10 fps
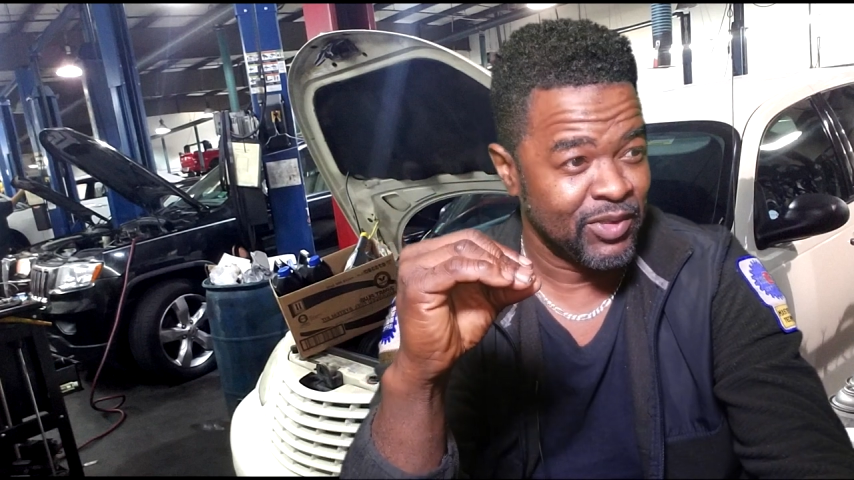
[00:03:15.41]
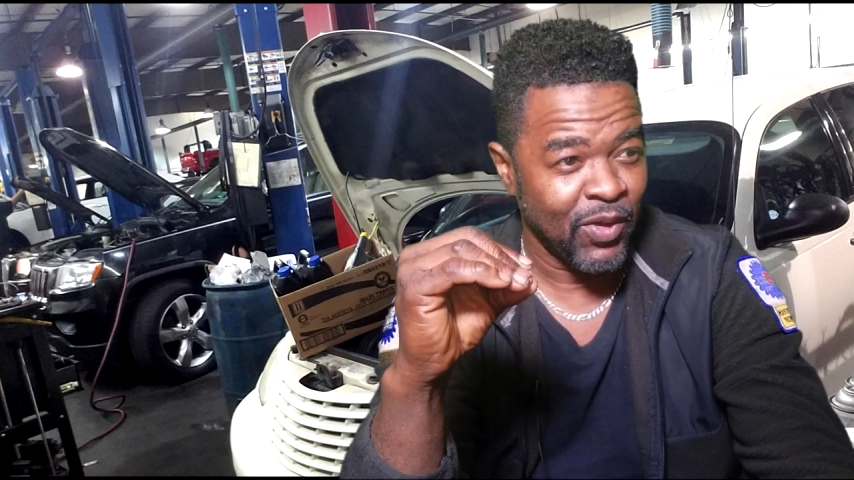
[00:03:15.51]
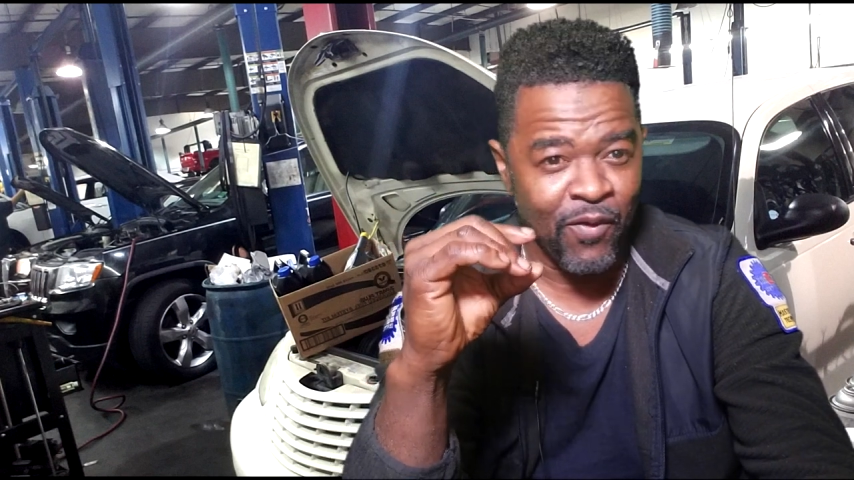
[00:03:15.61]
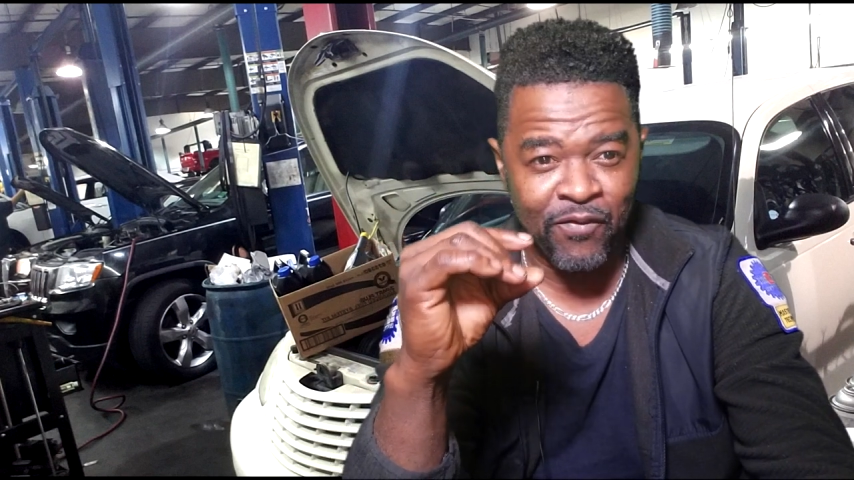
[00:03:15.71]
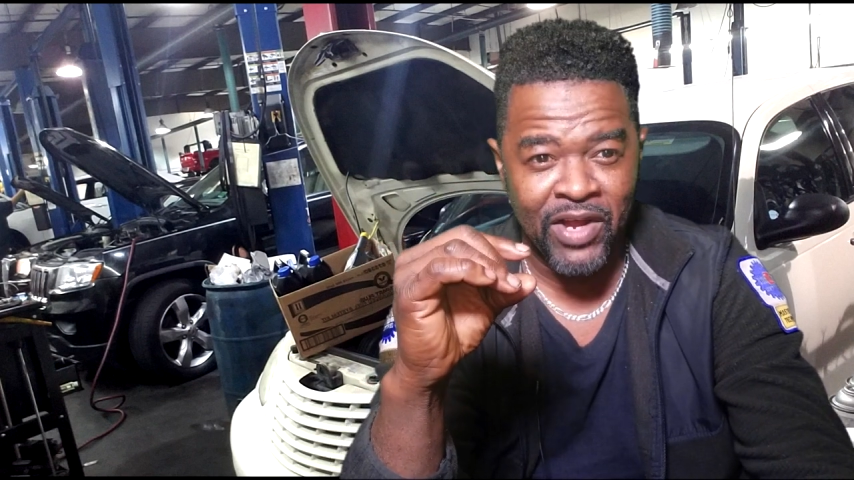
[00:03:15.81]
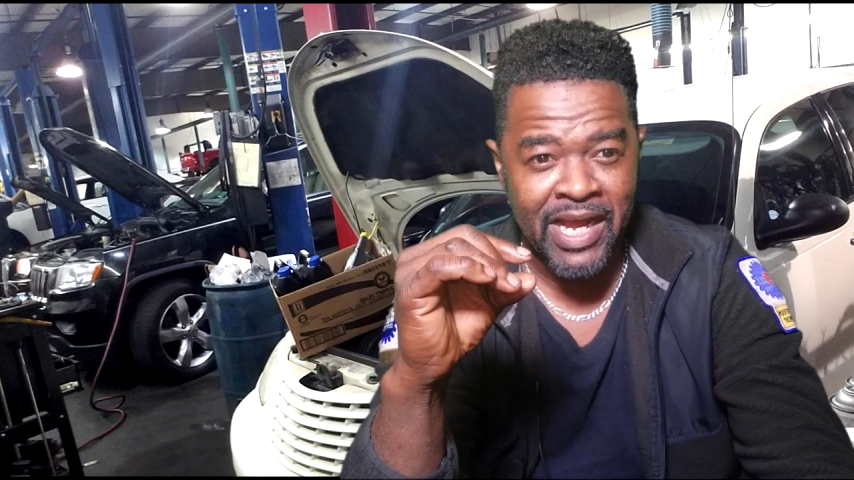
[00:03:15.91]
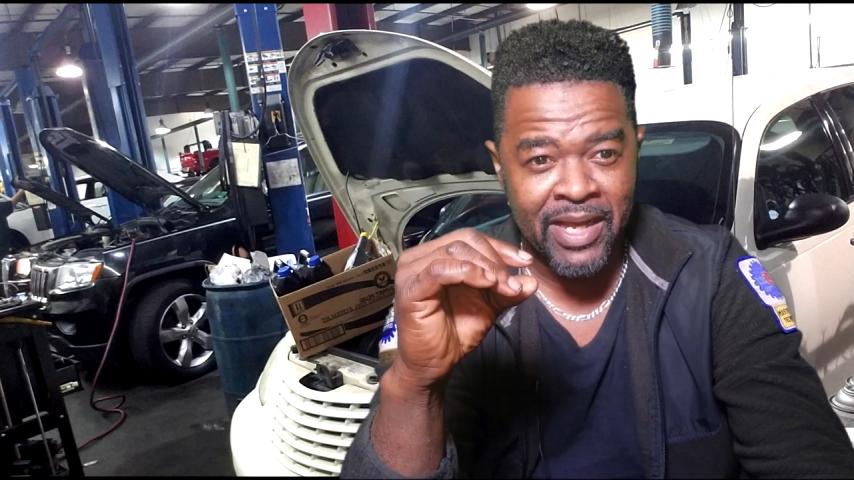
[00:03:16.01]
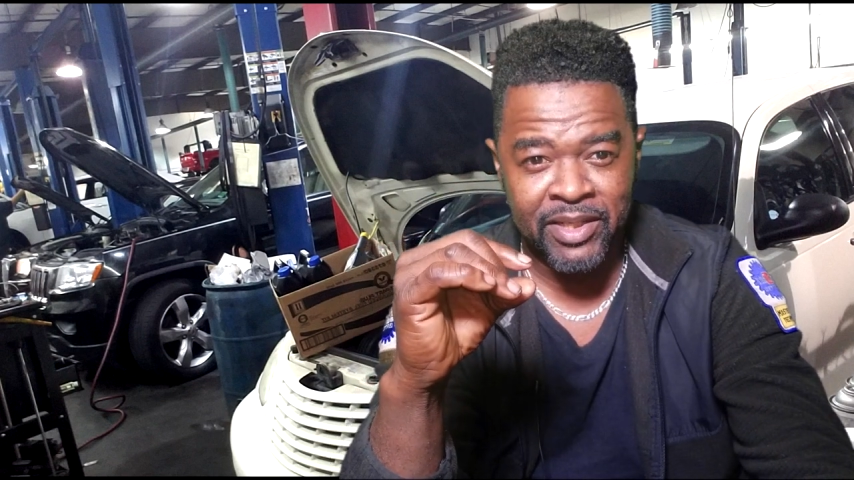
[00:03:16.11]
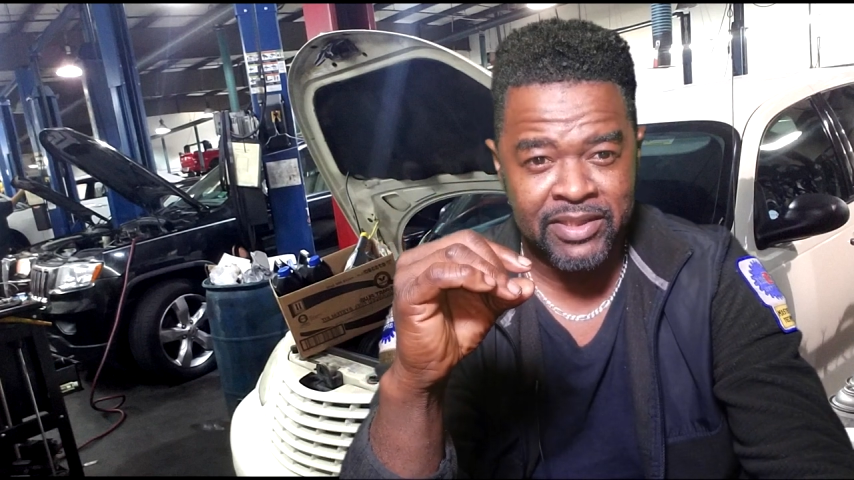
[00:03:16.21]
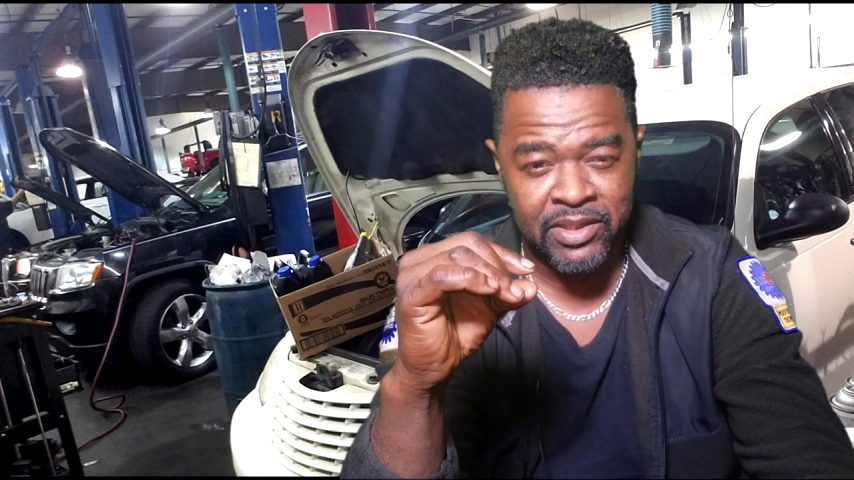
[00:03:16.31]

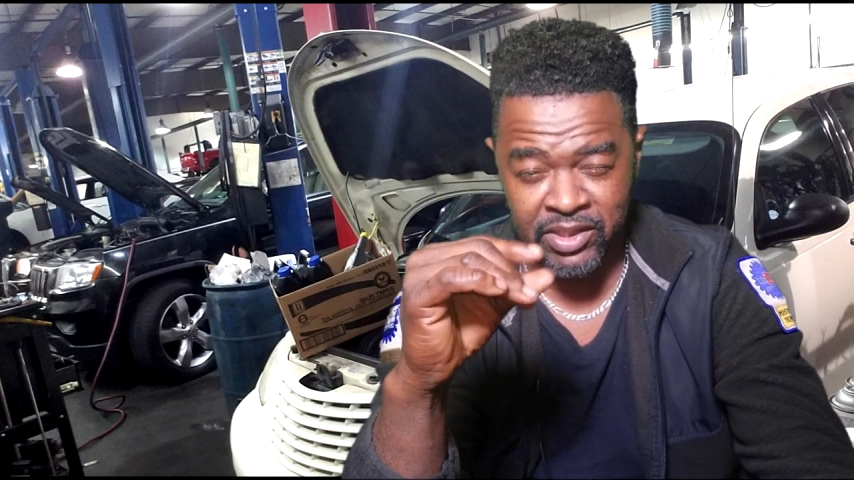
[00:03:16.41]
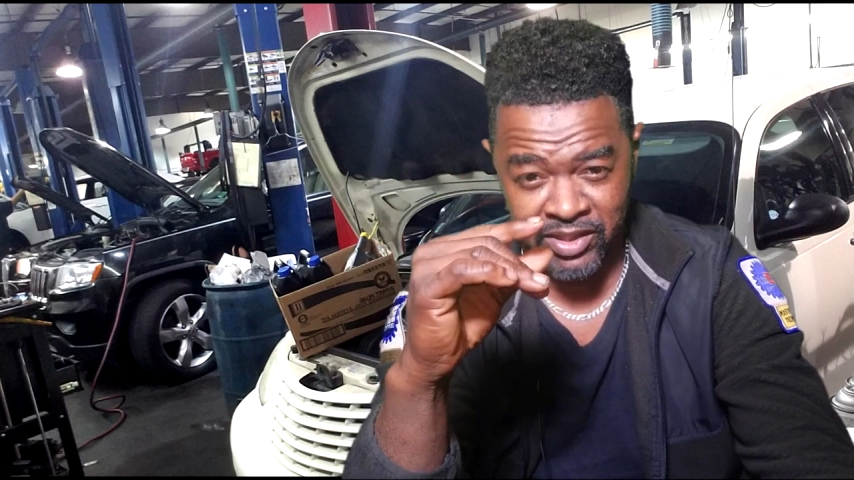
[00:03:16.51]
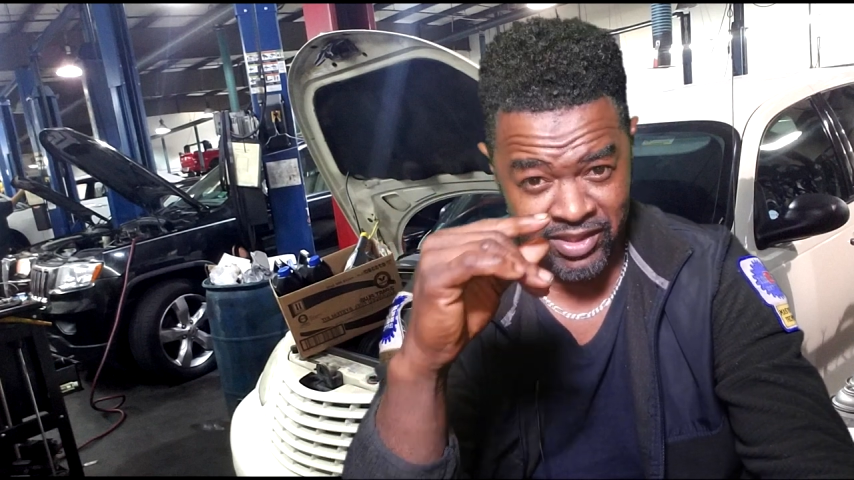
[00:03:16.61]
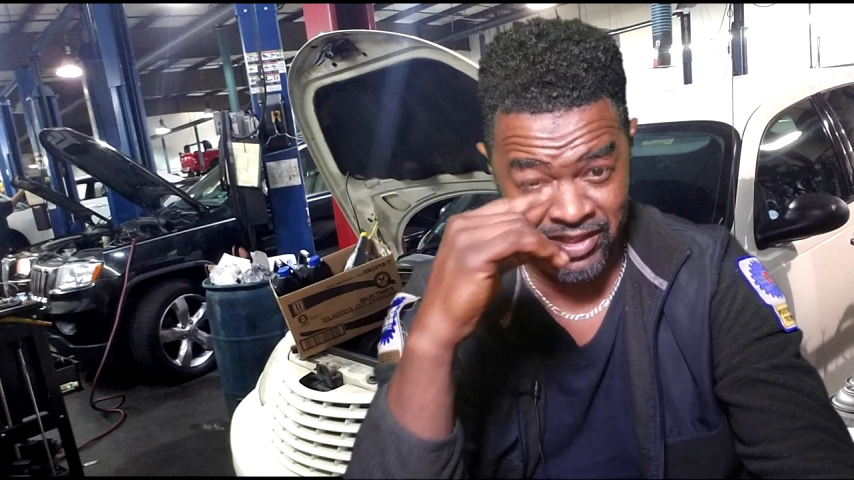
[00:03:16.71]
05, that's a good,